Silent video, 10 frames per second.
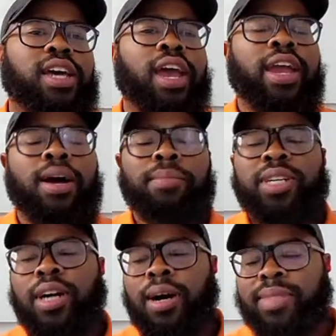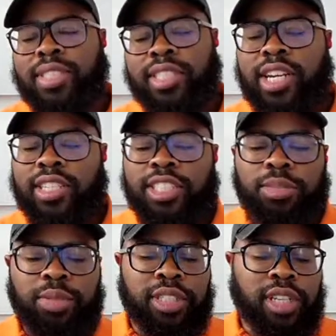Hey, I'm gonna share
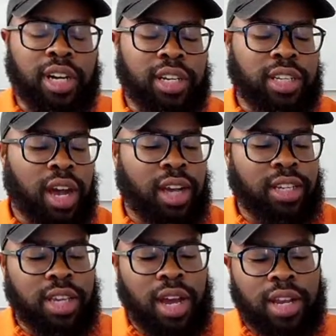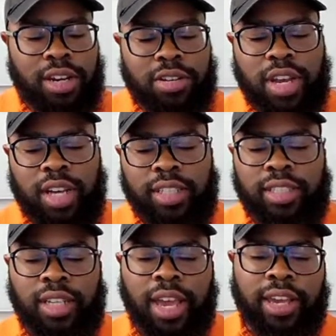this with y'all. Y'all know y'all
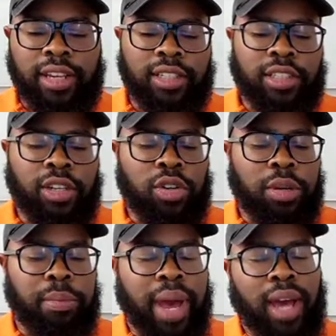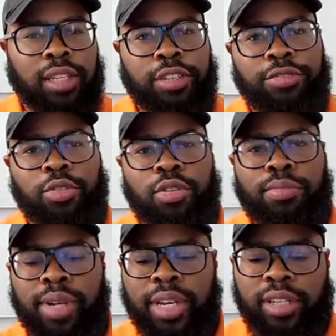can like go to Bali for
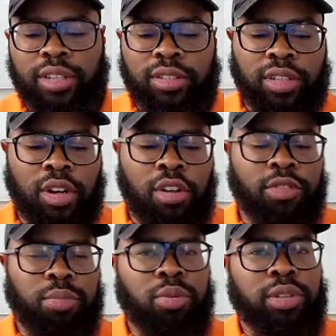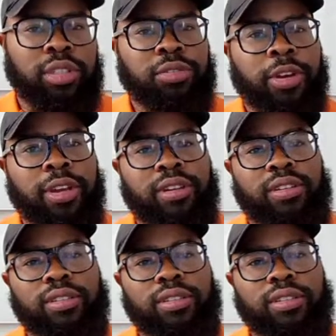a month off of points, right?